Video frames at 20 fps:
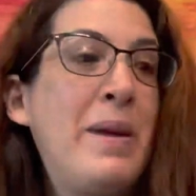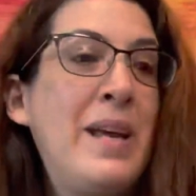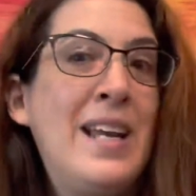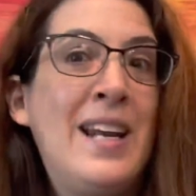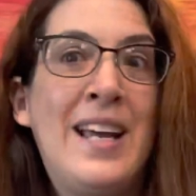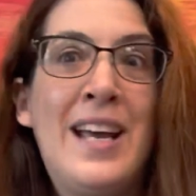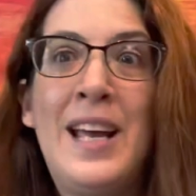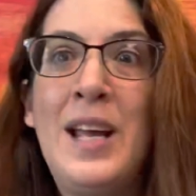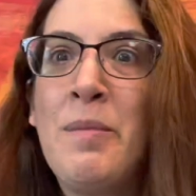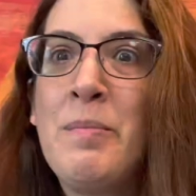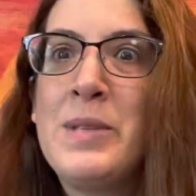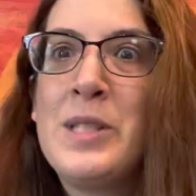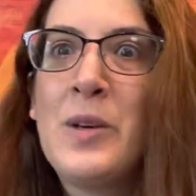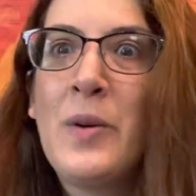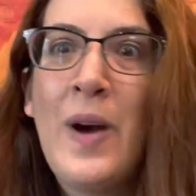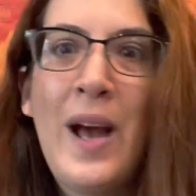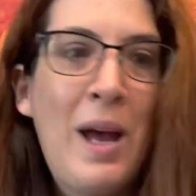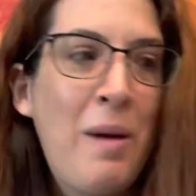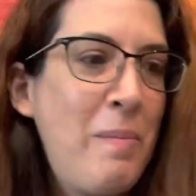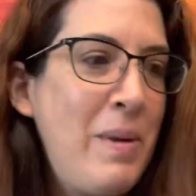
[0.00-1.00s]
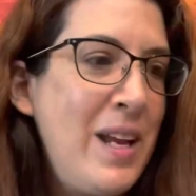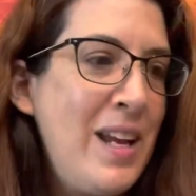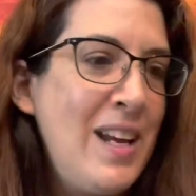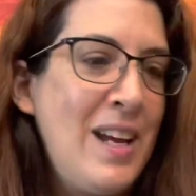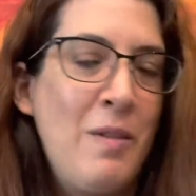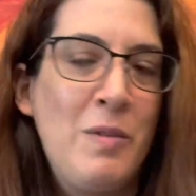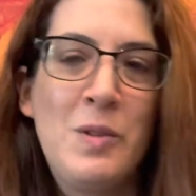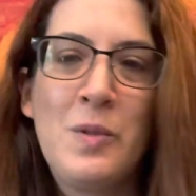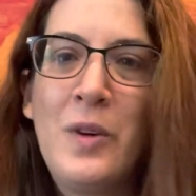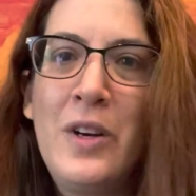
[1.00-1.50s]
and I am so happy. I
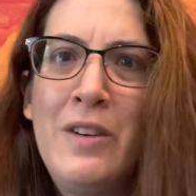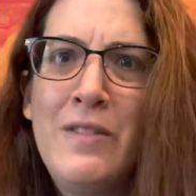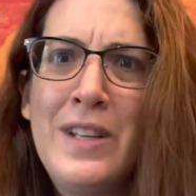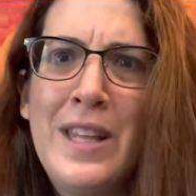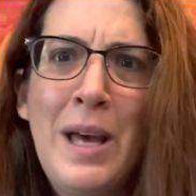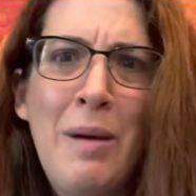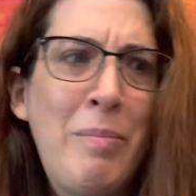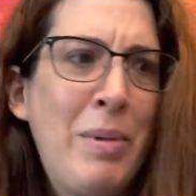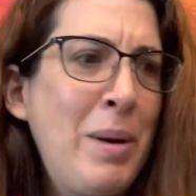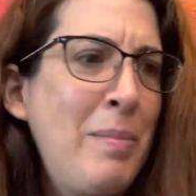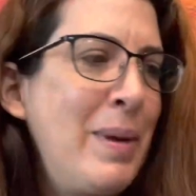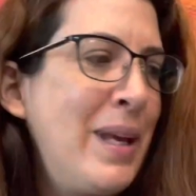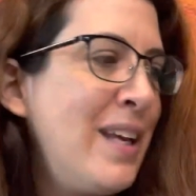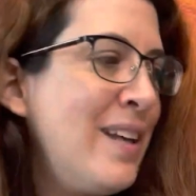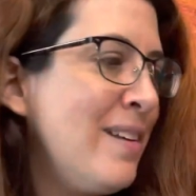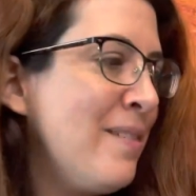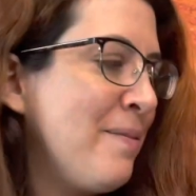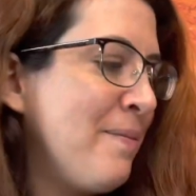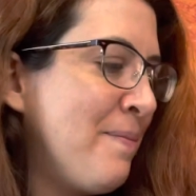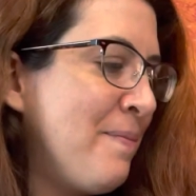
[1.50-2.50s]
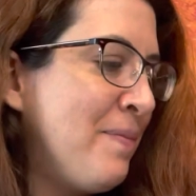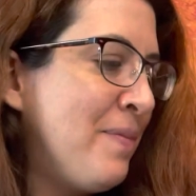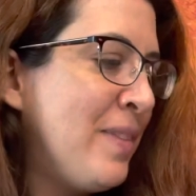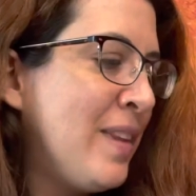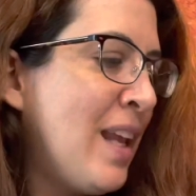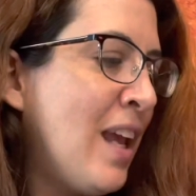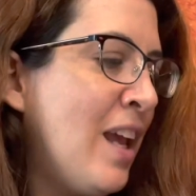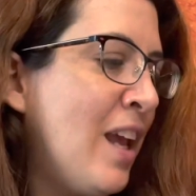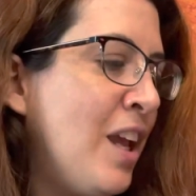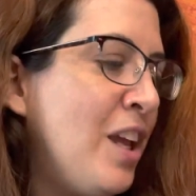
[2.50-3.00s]
was worried for that puppy.
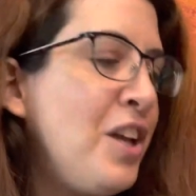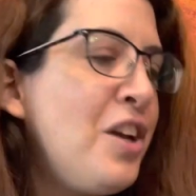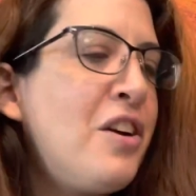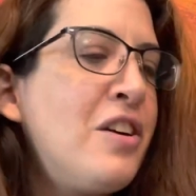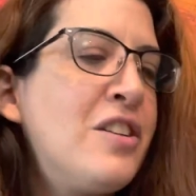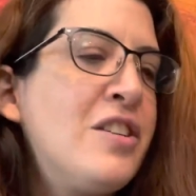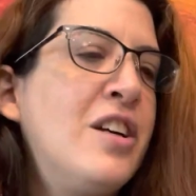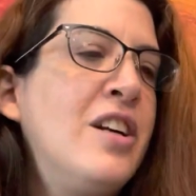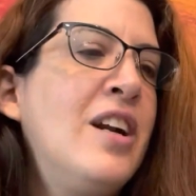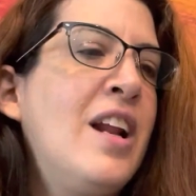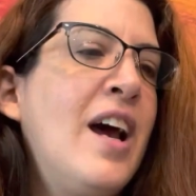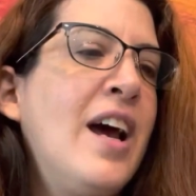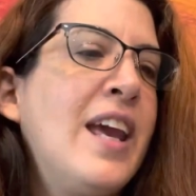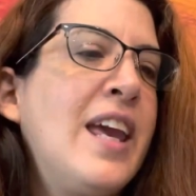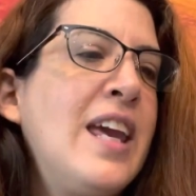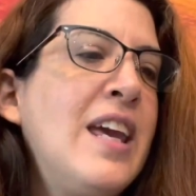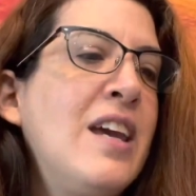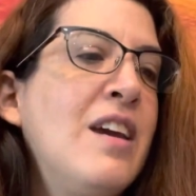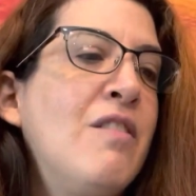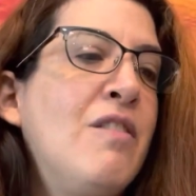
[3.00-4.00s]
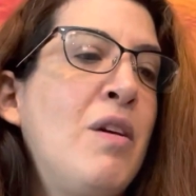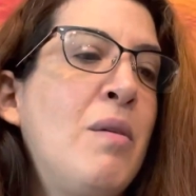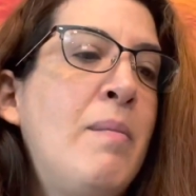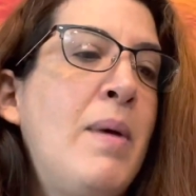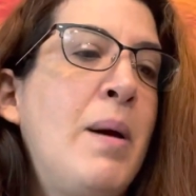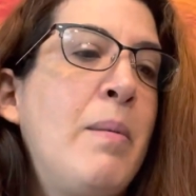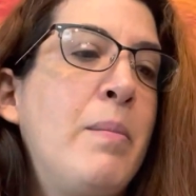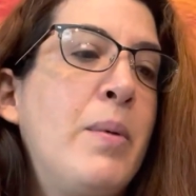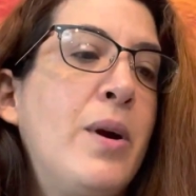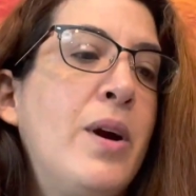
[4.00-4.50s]
Your turn, Huggy.
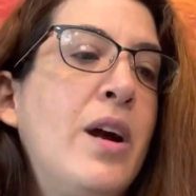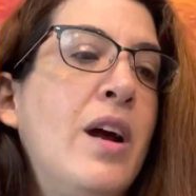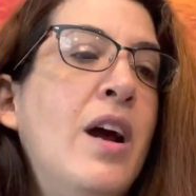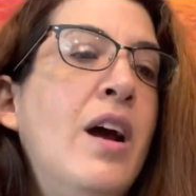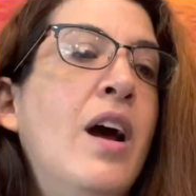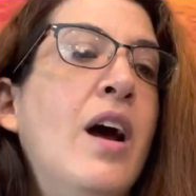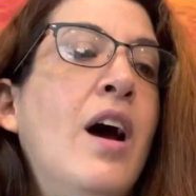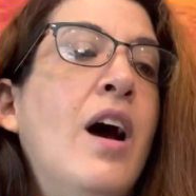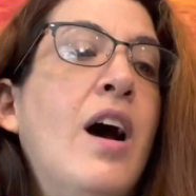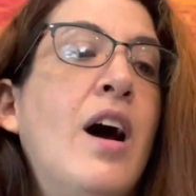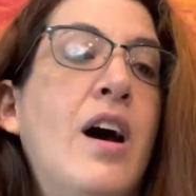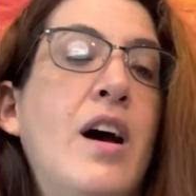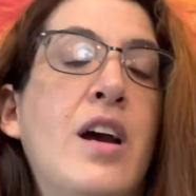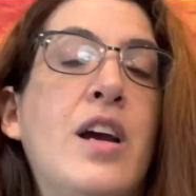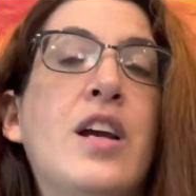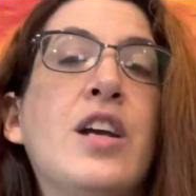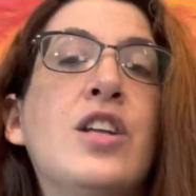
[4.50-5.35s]
Remember, hug a